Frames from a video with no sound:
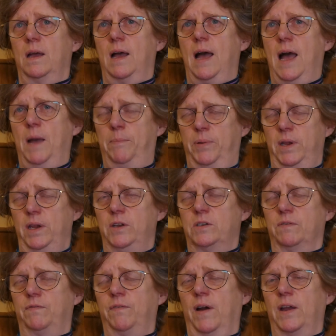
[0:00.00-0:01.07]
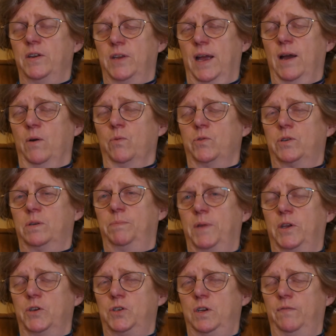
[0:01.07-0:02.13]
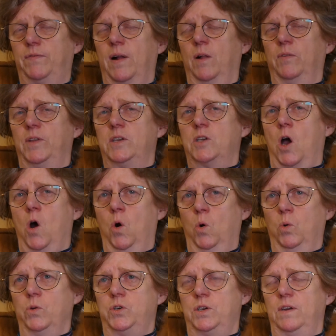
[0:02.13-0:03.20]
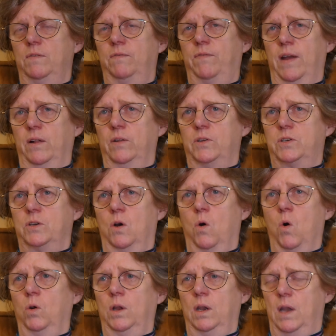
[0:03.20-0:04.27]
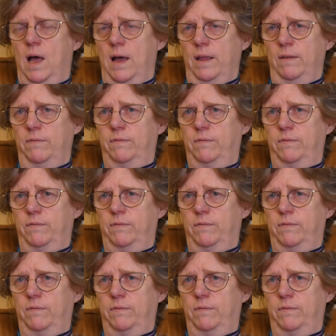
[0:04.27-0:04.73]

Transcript: happy to find out because she felt this hole she'd felt all her life